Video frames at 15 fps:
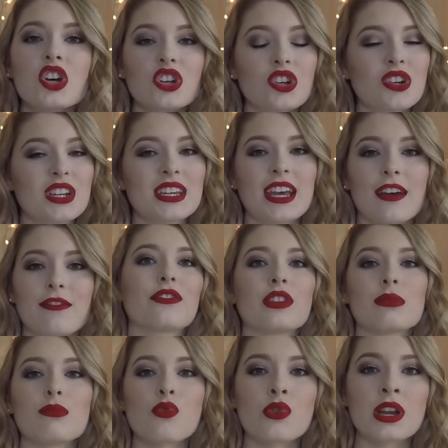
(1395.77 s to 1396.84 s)
couldn't get for the
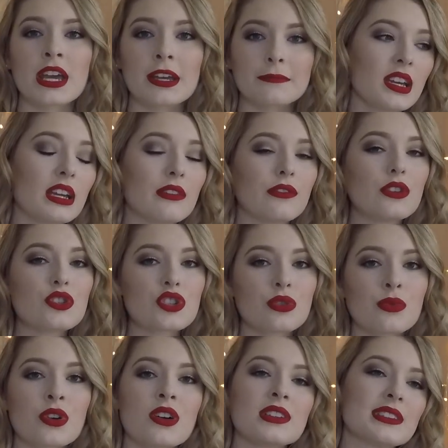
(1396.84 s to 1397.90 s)
morning in Future
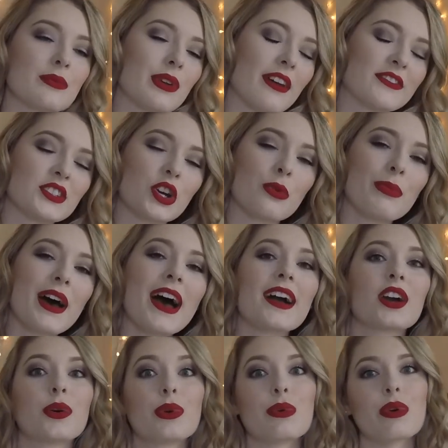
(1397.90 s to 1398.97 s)
World, then we have to go
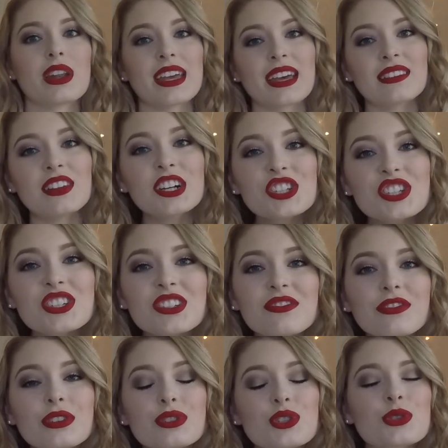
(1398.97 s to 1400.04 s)
back, or we want to get lunch in
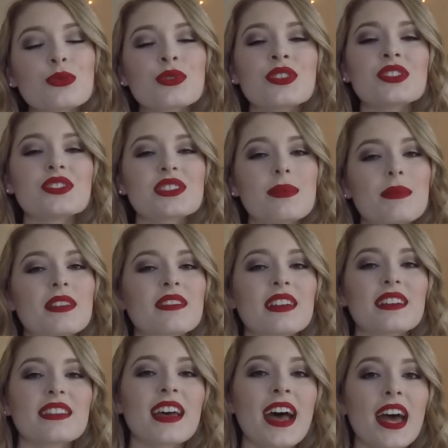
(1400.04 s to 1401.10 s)
Future World or something
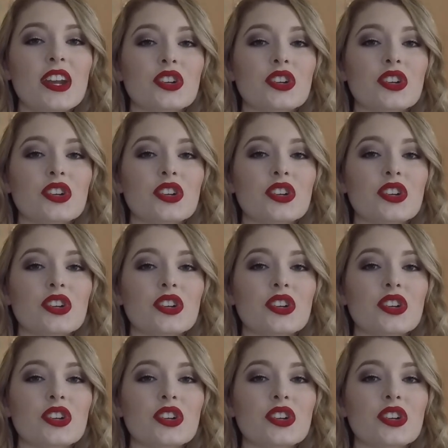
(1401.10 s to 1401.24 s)
like that,